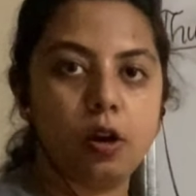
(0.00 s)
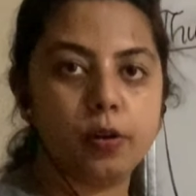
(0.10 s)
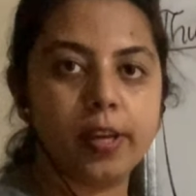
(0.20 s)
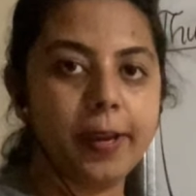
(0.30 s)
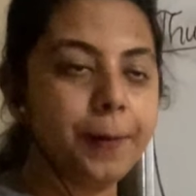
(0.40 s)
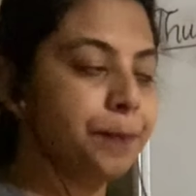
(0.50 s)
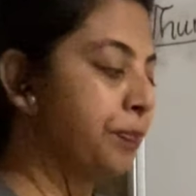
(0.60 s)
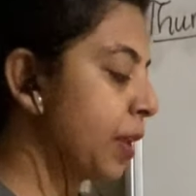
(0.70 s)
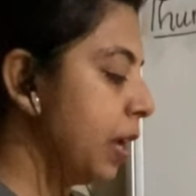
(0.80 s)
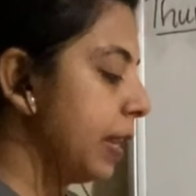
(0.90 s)
Okay,
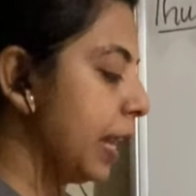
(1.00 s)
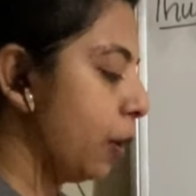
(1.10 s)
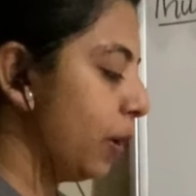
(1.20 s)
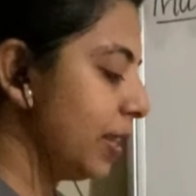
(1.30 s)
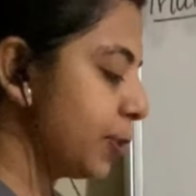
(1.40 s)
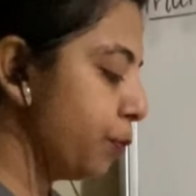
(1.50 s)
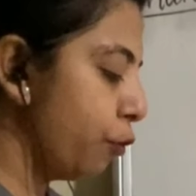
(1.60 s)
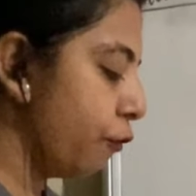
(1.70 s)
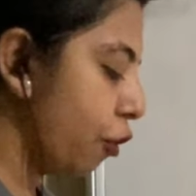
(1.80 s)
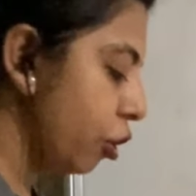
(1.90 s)
now let's
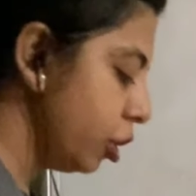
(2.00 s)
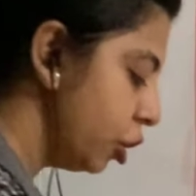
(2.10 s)
move on